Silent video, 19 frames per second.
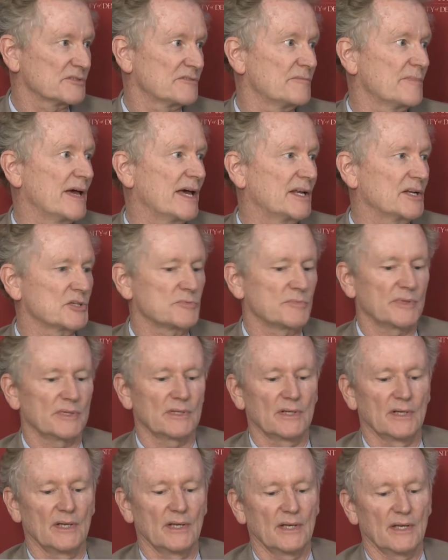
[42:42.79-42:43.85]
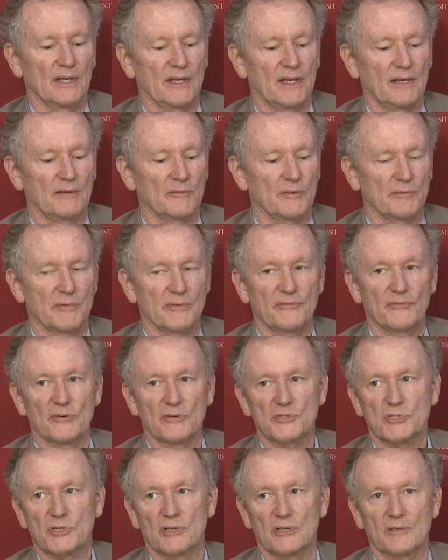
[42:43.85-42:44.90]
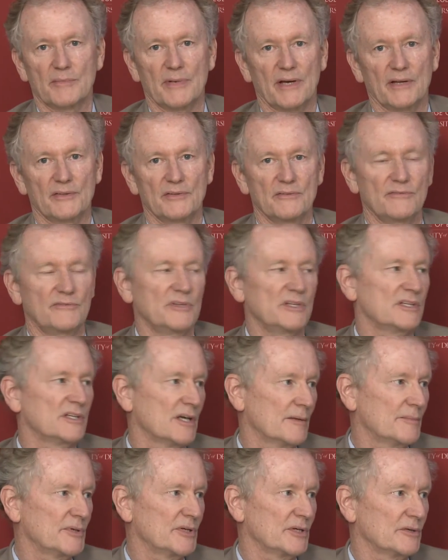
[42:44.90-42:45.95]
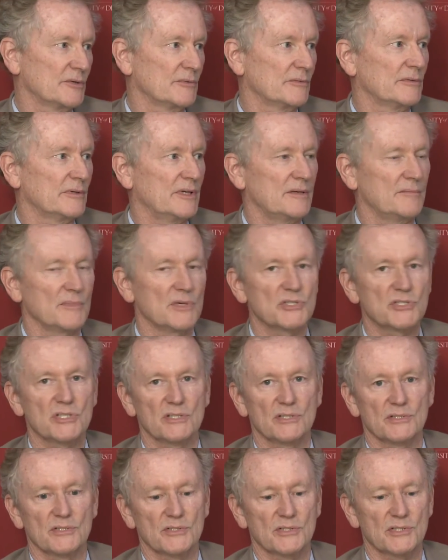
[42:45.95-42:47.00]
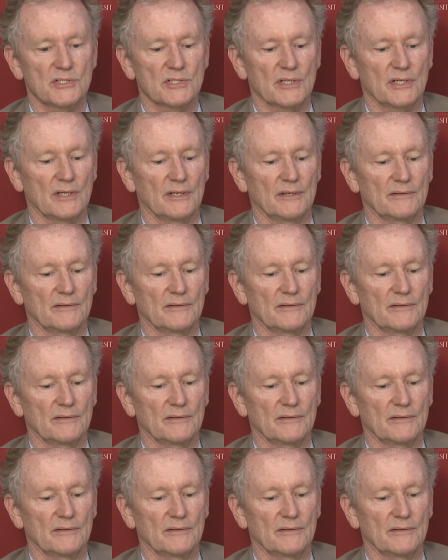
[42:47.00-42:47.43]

of management. And when we first heard about the VW emissions